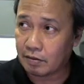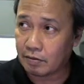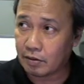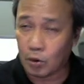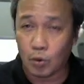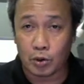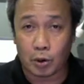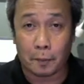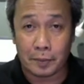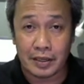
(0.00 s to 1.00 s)
low
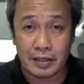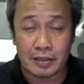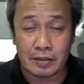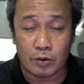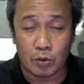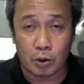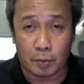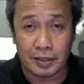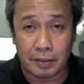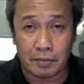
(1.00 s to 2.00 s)
copy
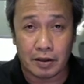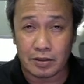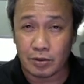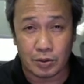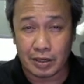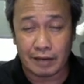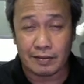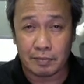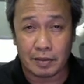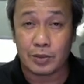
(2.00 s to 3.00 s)
number, so you don't have
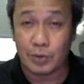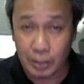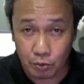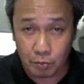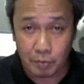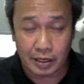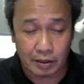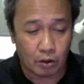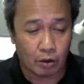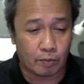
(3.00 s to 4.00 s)
that much. You need to make
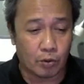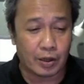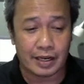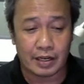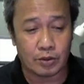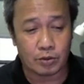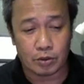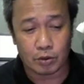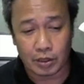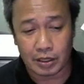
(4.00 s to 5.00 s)
a lot more, and then you
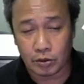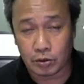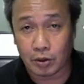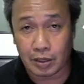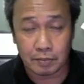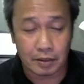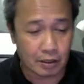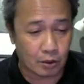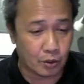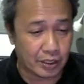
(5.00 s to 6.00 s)
talk
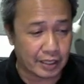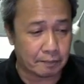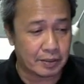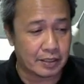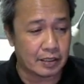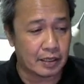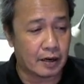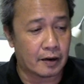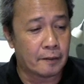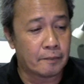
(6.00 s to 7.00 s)
about cloning and
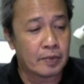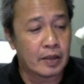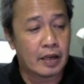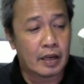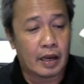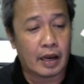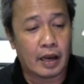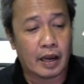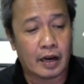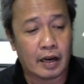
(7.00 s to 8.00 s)
PCR
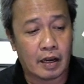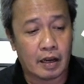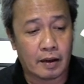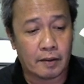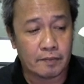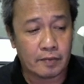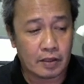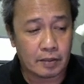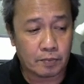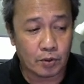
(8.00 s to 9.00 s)
and
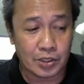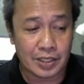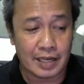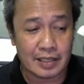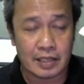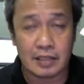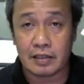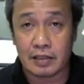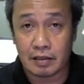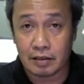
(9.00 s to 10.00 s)

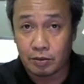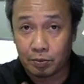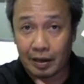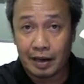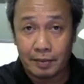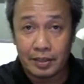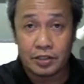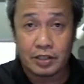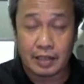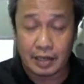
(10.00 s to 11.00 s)
processes. I
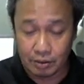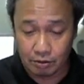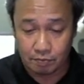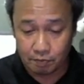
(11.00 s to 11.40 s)
mentioned that you